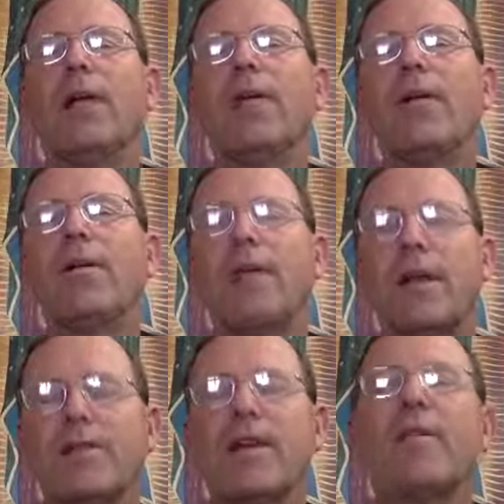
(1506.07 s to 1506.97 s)
and make your
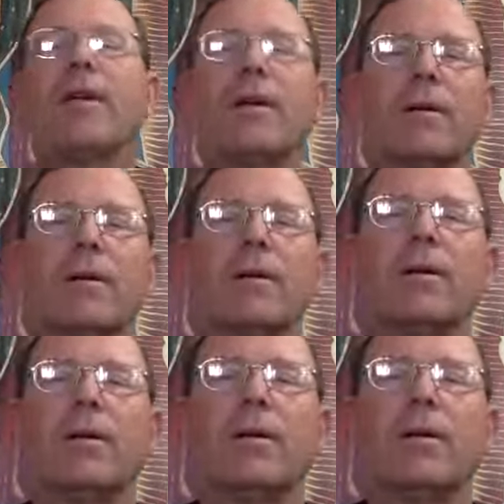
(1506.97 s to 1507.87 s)
thanksgiving
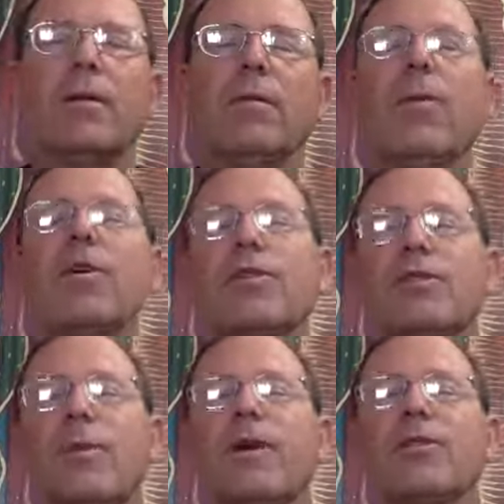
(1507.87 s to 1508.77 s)
for your
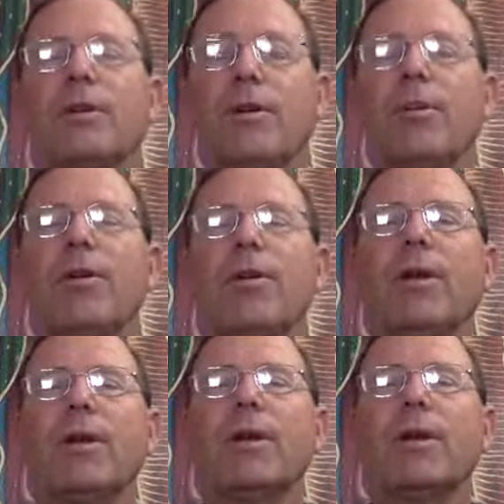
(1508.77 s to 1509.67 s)
spiritual communion.